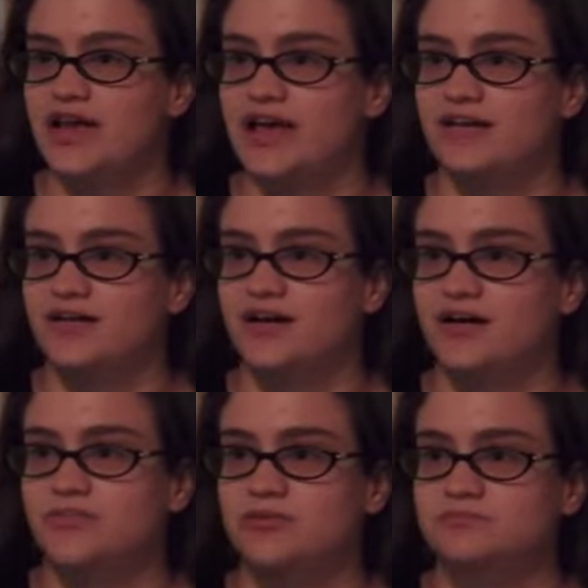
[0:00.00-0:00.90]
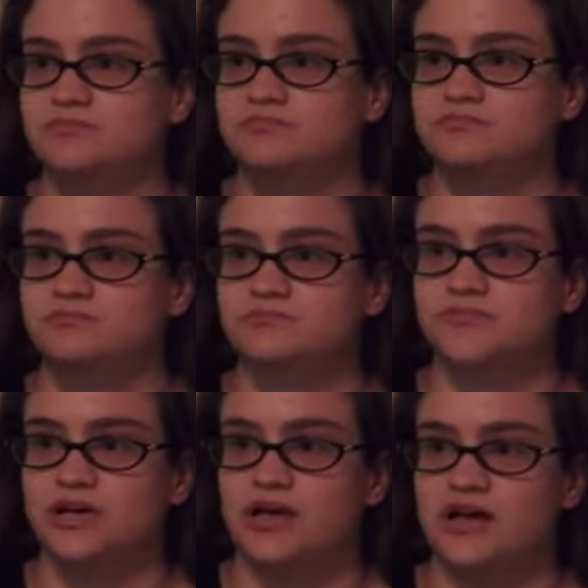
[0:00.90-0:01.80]
And um,
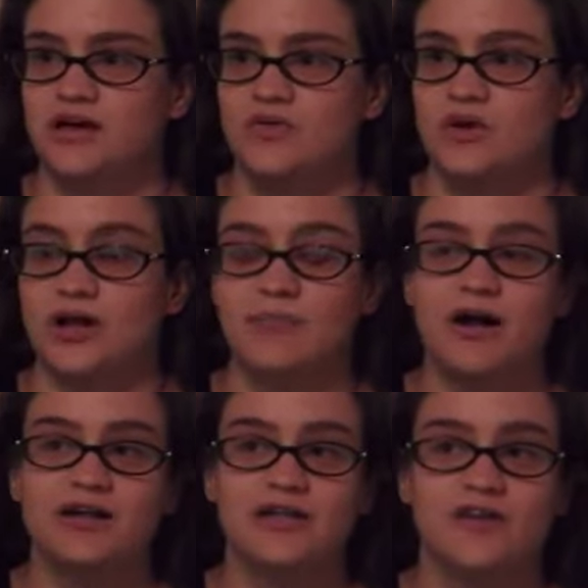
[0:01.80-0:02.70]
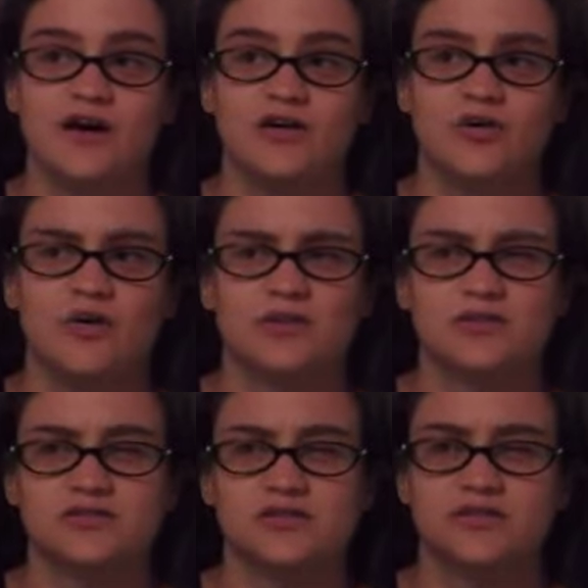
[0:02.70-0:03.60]
when I bought it, I thought, oh, it
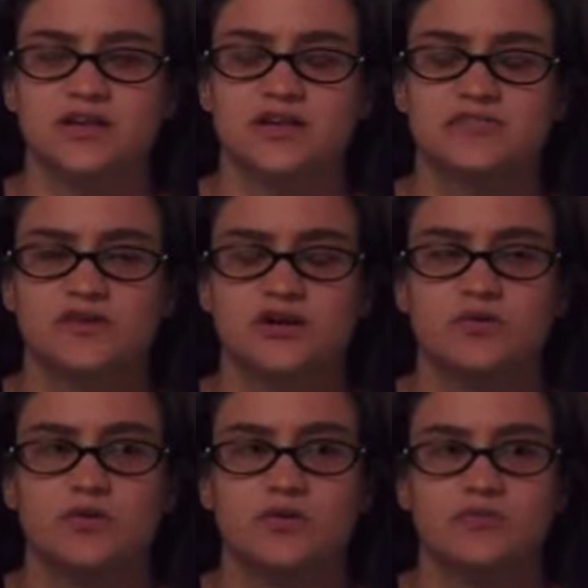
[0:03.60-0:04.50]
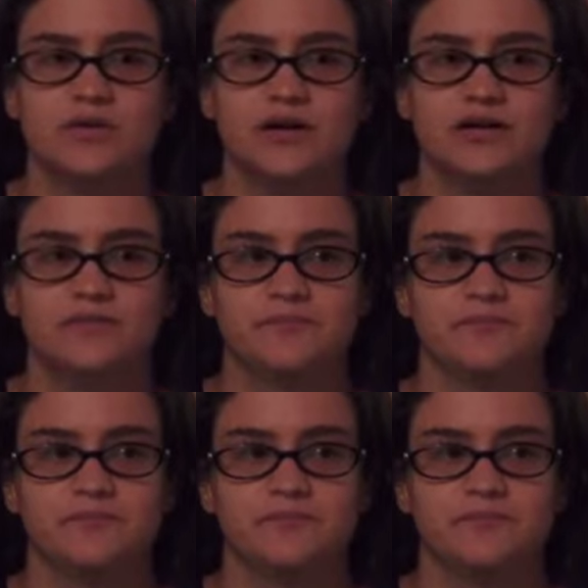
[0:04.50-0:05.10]
looks so unique, it's very cool. But